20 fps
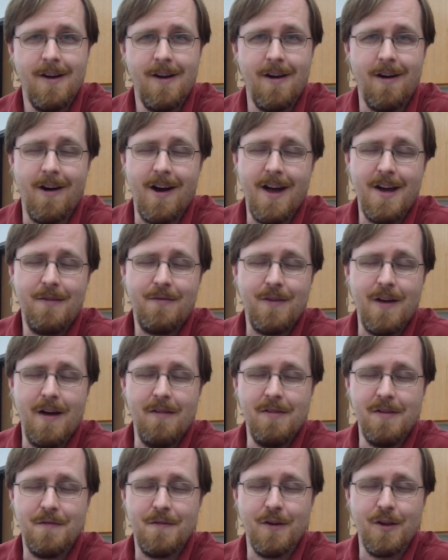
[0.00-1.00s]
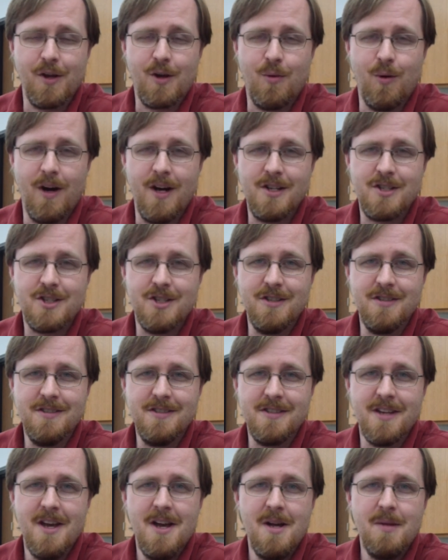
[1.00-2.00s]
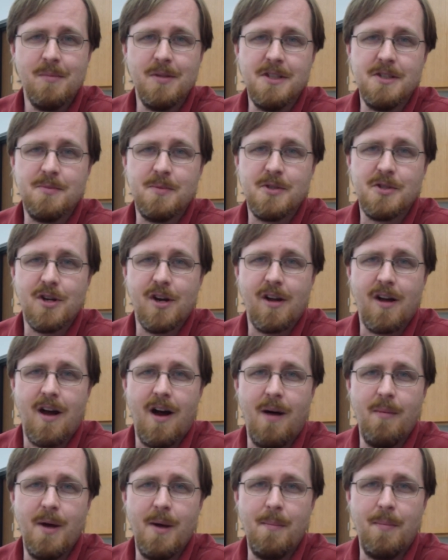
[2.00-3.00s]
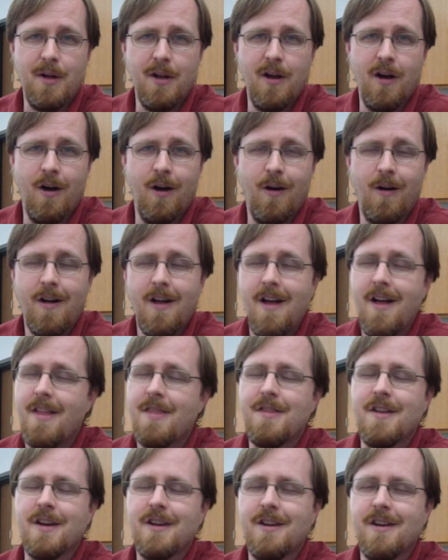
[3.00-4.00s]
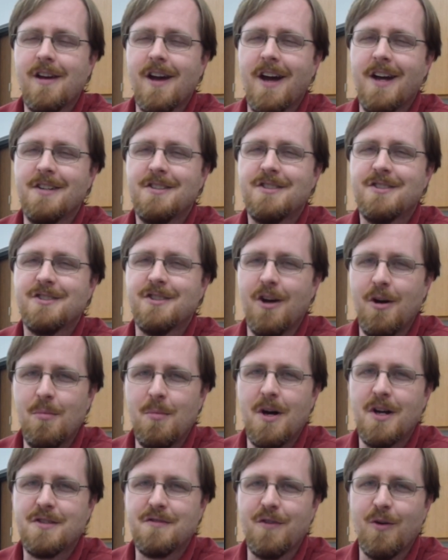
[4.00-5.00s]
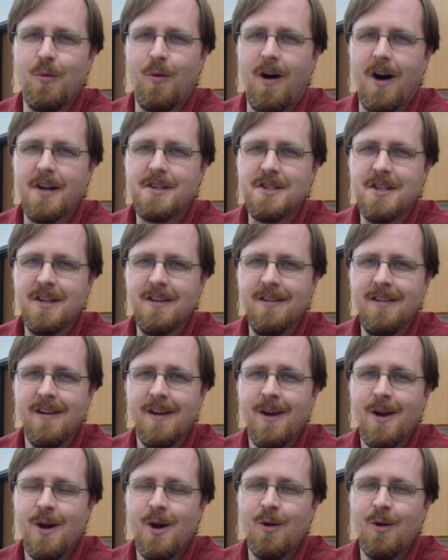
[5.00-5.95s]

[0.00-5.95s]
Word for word: All right, if you have any further questions, please be sure to comment below. Thank you guys so much for watching.